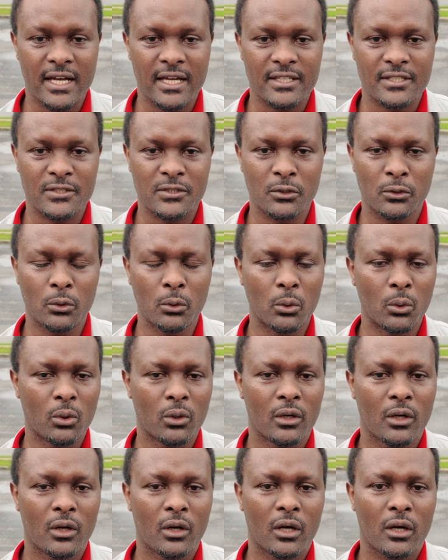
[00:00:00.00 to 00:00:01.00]
So
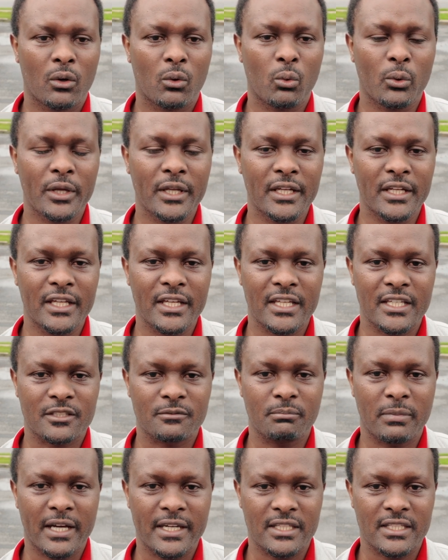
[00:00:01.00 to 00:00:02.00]
winning is
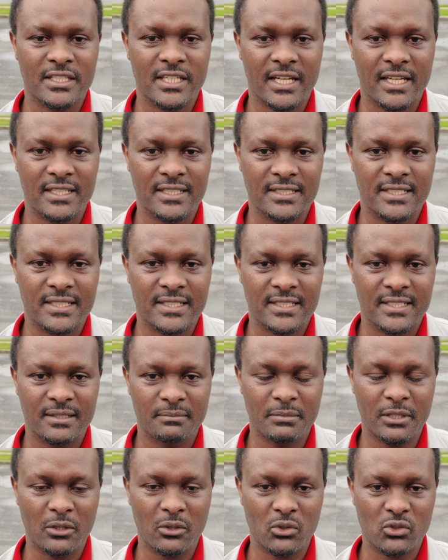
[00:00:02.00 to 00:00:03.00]
by chance,
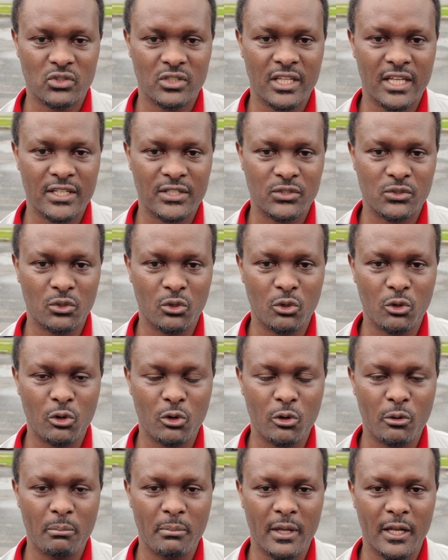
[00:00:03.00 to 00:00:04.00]
because there are
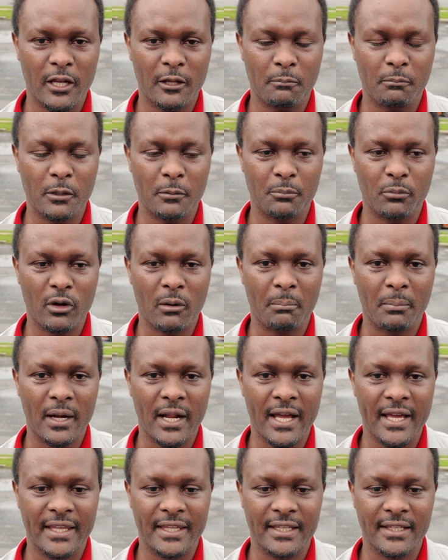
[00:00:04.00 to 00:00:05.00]
so many people
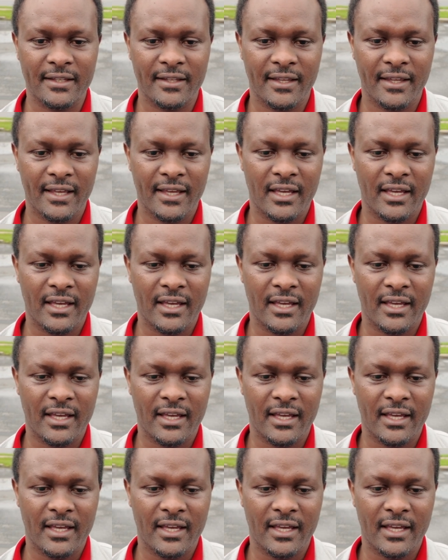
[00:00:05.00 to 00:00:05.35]
applying,